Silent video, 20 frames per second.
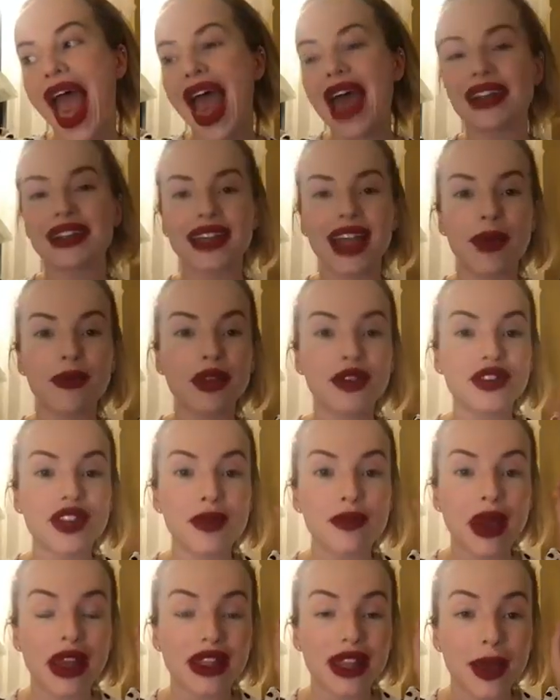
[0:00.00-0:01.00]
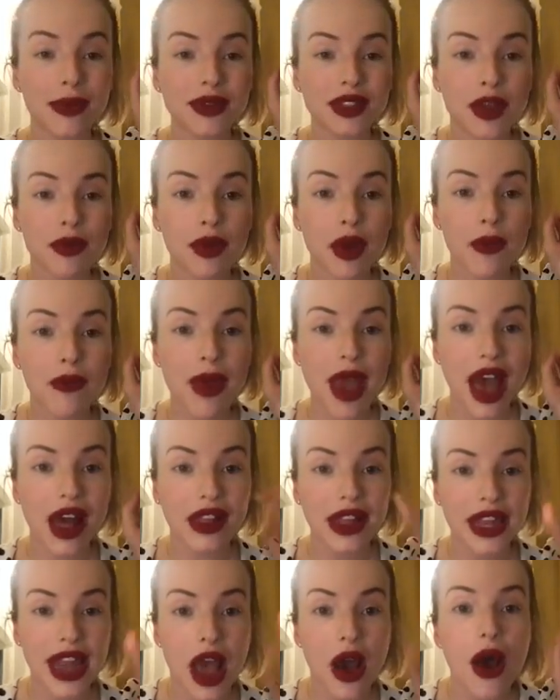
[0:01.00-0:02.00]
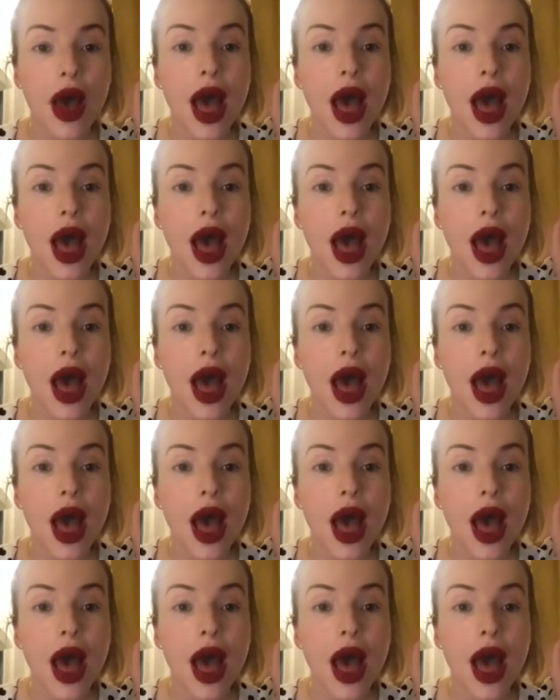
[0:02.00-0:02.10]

See, I'm using my lips to propel it out.